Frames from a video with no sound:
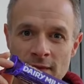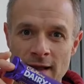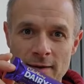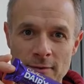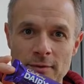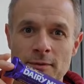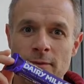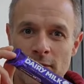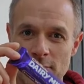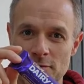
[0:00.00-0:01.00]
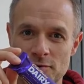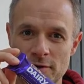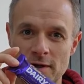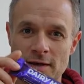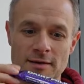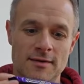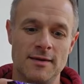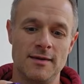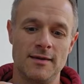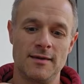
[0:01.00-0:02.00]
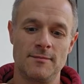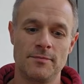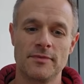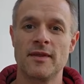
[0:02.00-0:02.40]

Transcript: Now we're going to try the